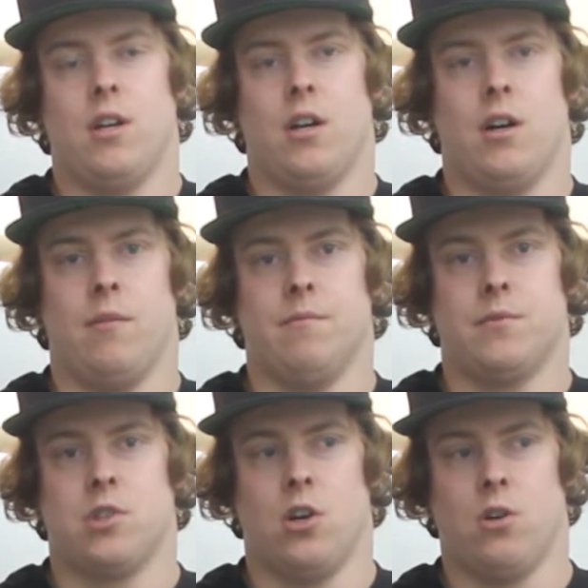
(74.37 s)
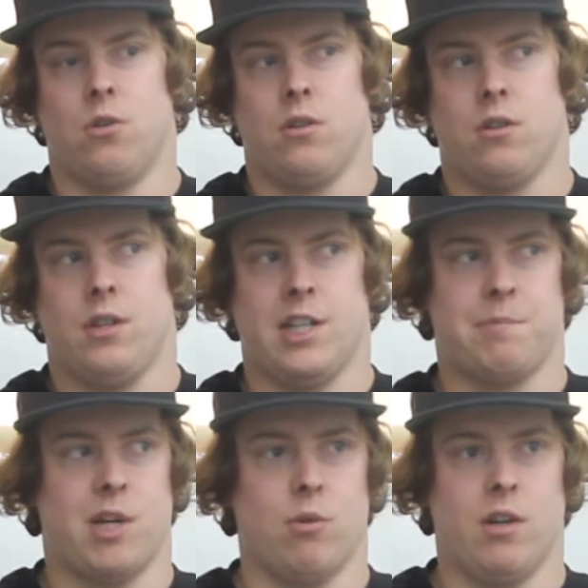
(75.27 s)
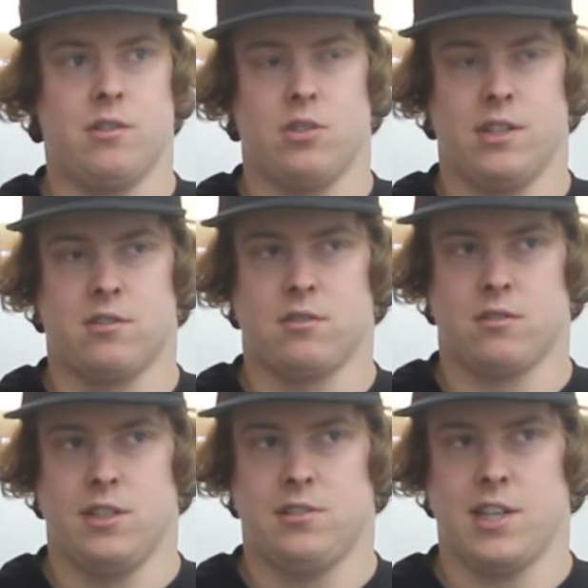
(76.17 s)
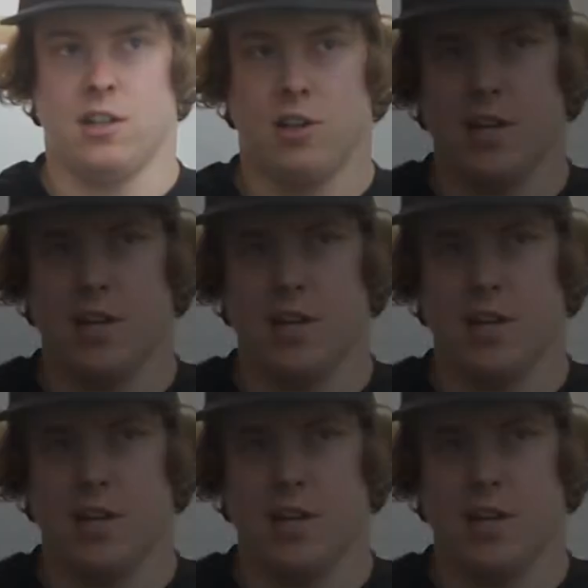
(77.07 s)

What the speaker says: So that's part 1. So let's take a look